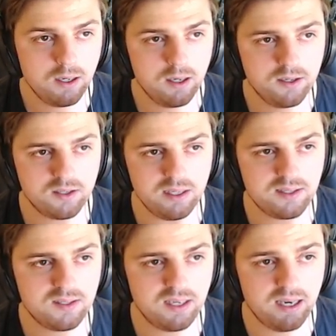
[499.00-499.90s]
So
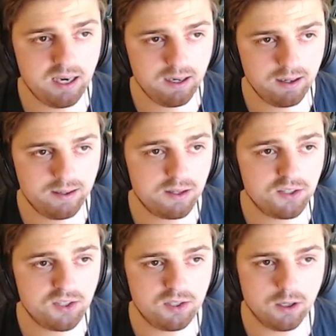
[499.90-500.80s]
let's say another
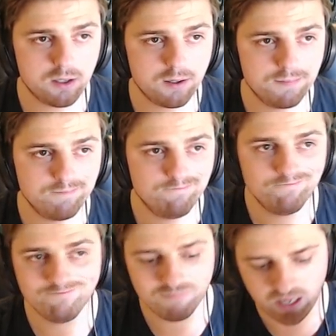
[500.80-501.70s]
stock,
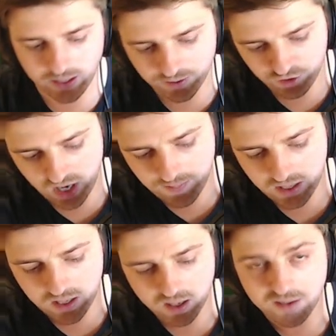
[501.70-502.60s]

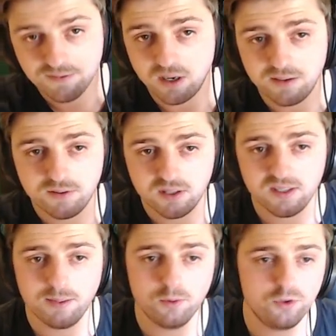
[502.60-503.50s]
JB Hi-Fi, for
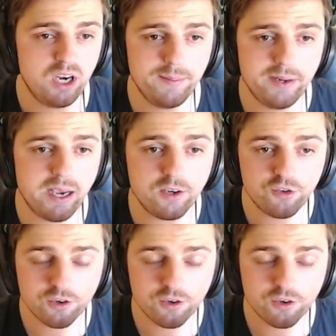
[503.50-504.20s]
example, JBH.